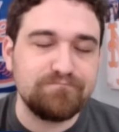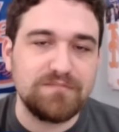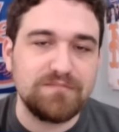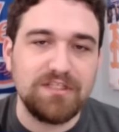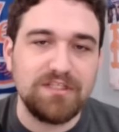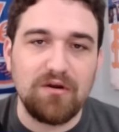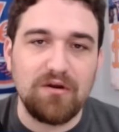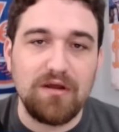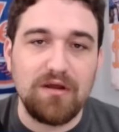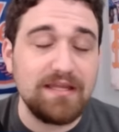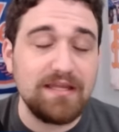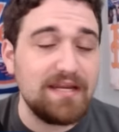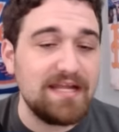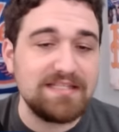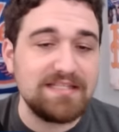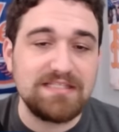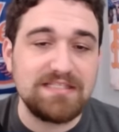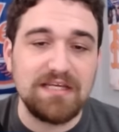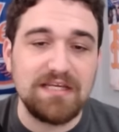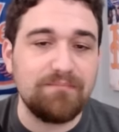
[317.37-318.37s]
it
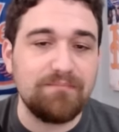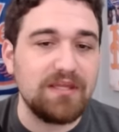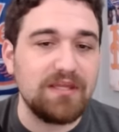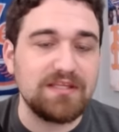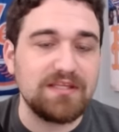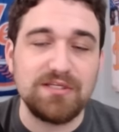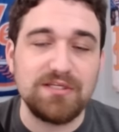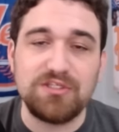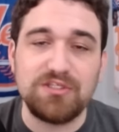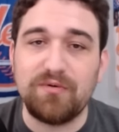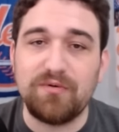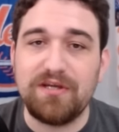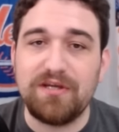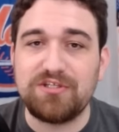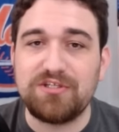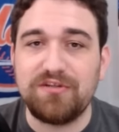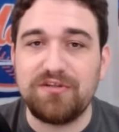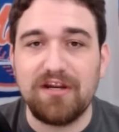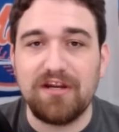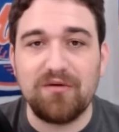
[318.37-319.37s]
ends up being a
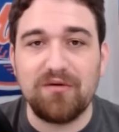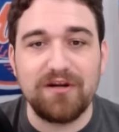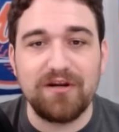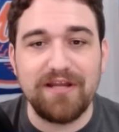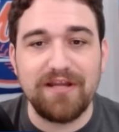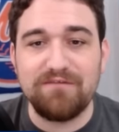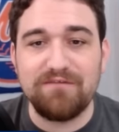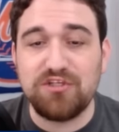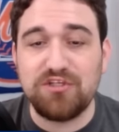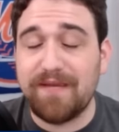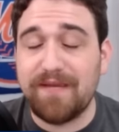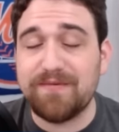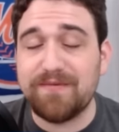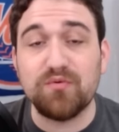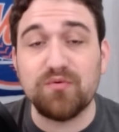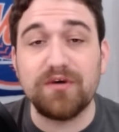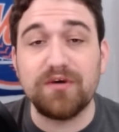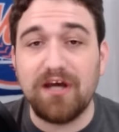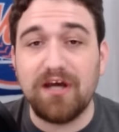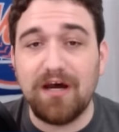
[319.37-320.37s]
situation there where you have James
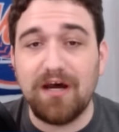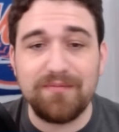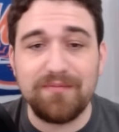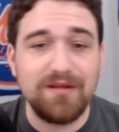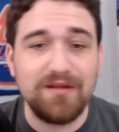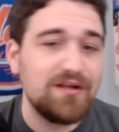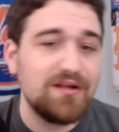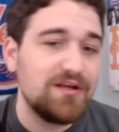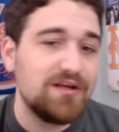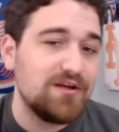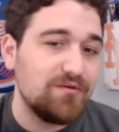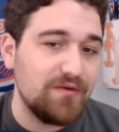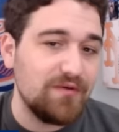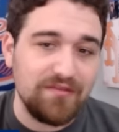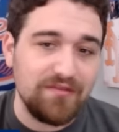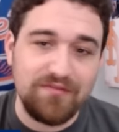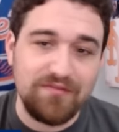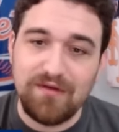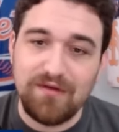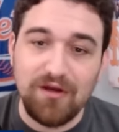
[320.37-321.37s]
Wood up
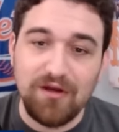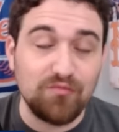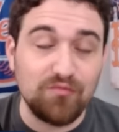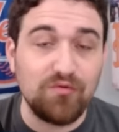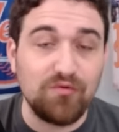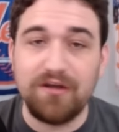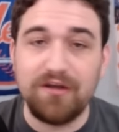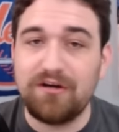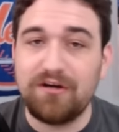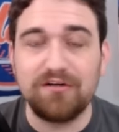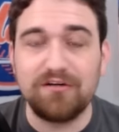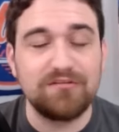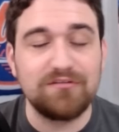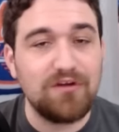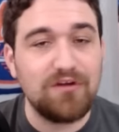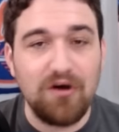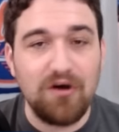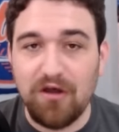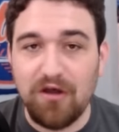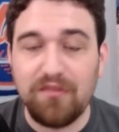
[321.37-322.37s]
with a runner
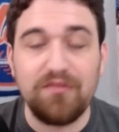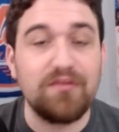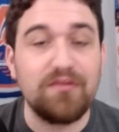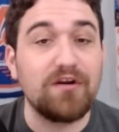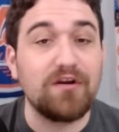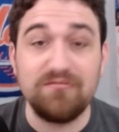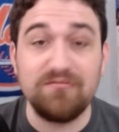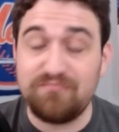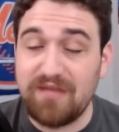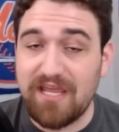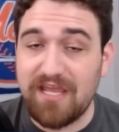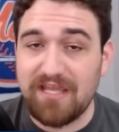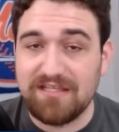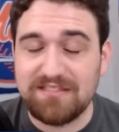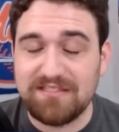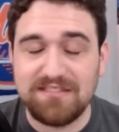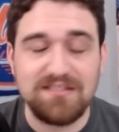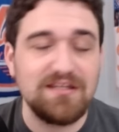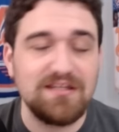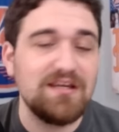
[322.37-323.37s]
on third
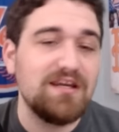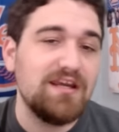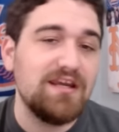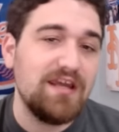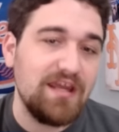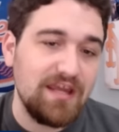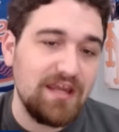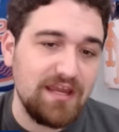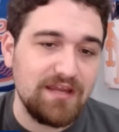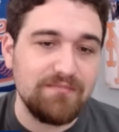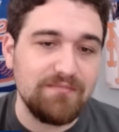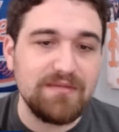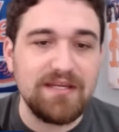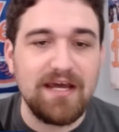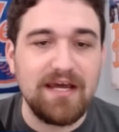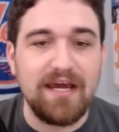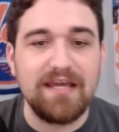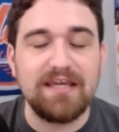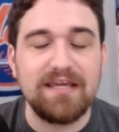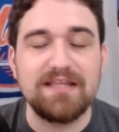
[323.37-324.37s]
base, and
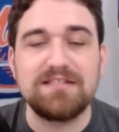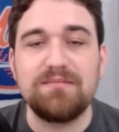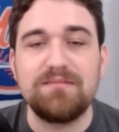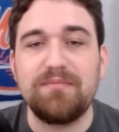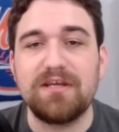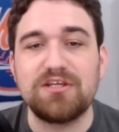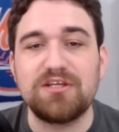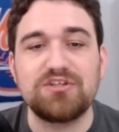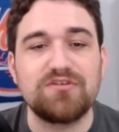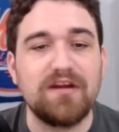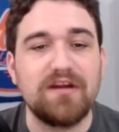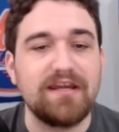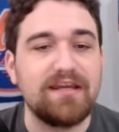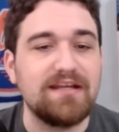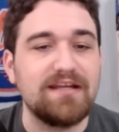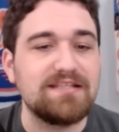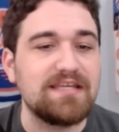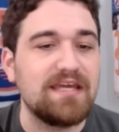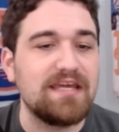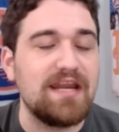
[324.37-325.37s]
Manaea gets a big
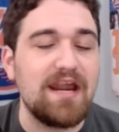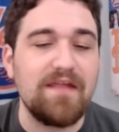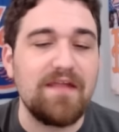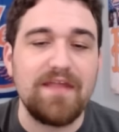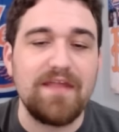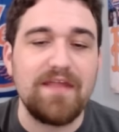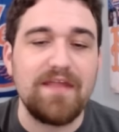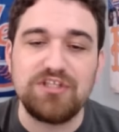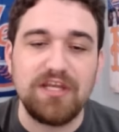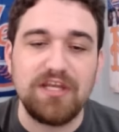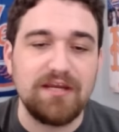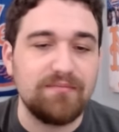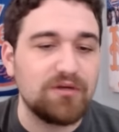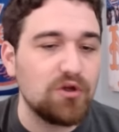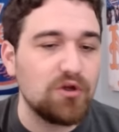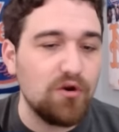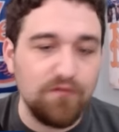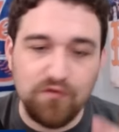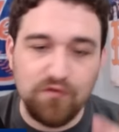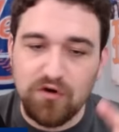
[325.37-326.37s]
strikeout to get out of that jam. But
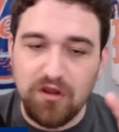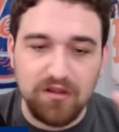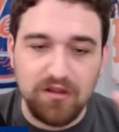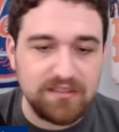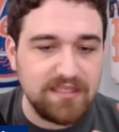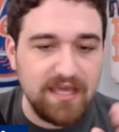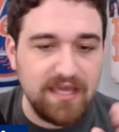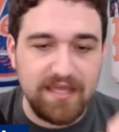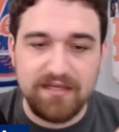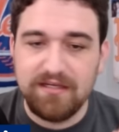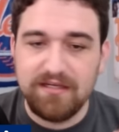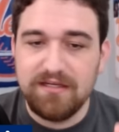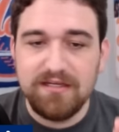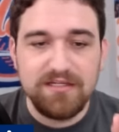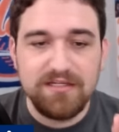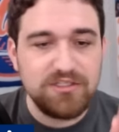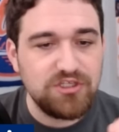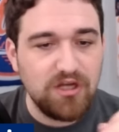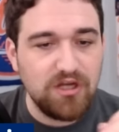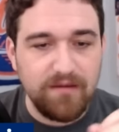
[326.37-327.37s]
overall, again,
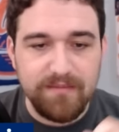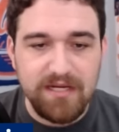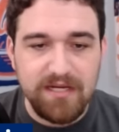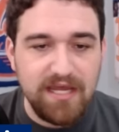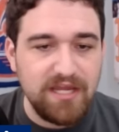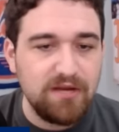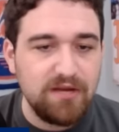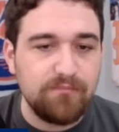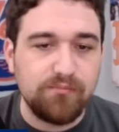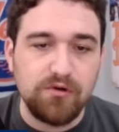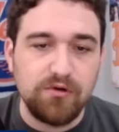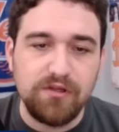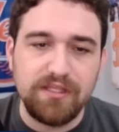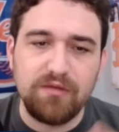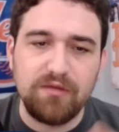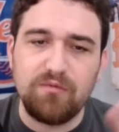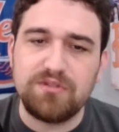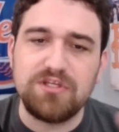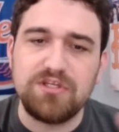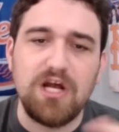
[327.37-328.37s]
Sean Manaea,
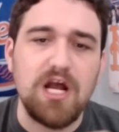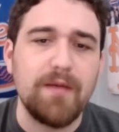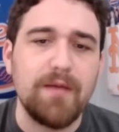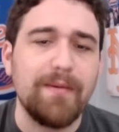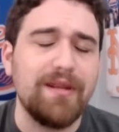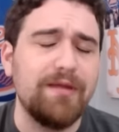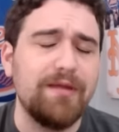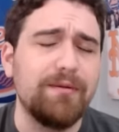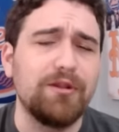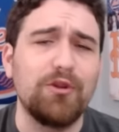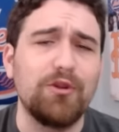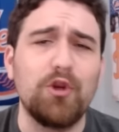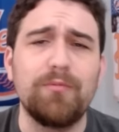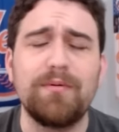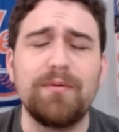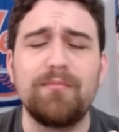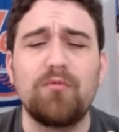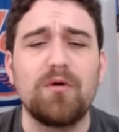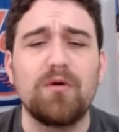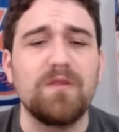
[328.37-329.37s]
brilliant. We'll talk about him a little
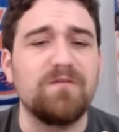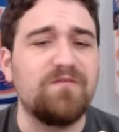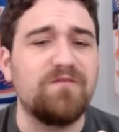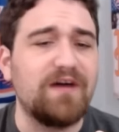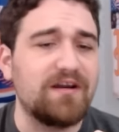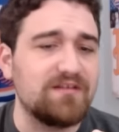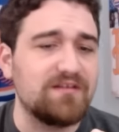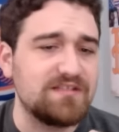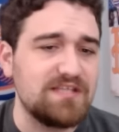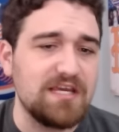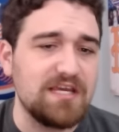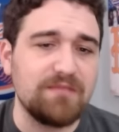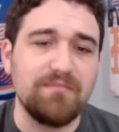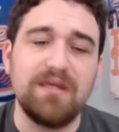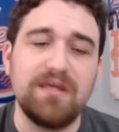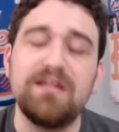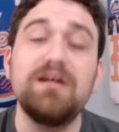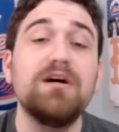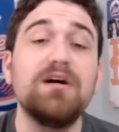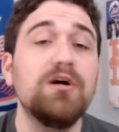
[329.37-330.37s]
bit more in the final
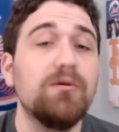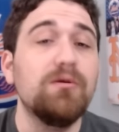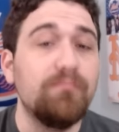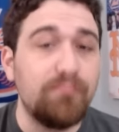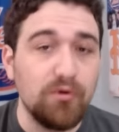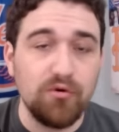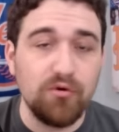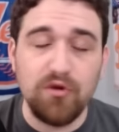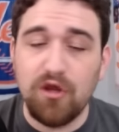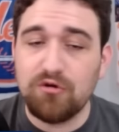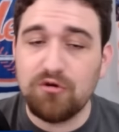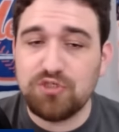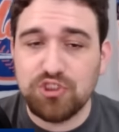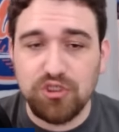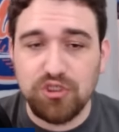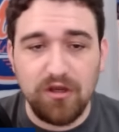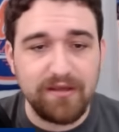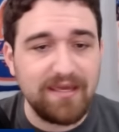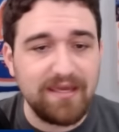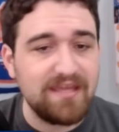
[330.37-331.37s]
segment. Budo,
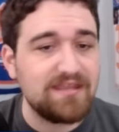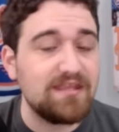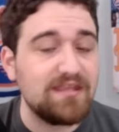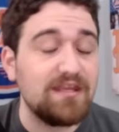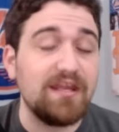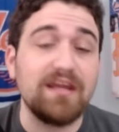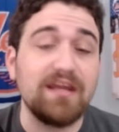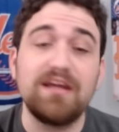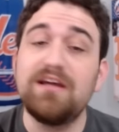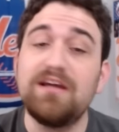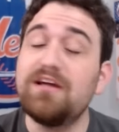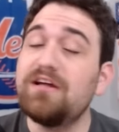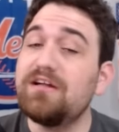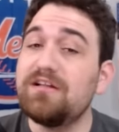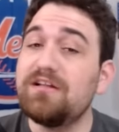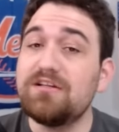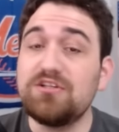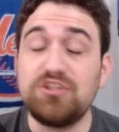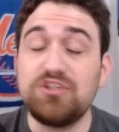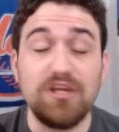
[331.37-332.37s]
strong eighth inning.
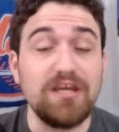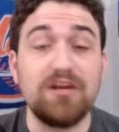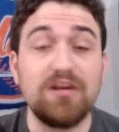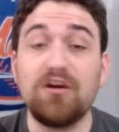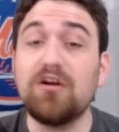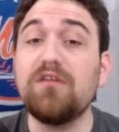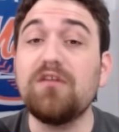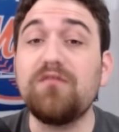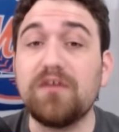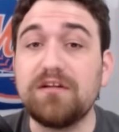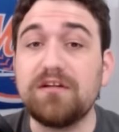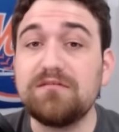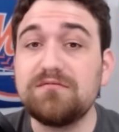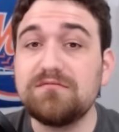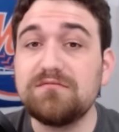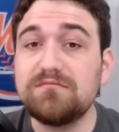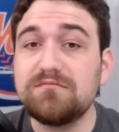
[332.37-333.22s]
Jake Irvin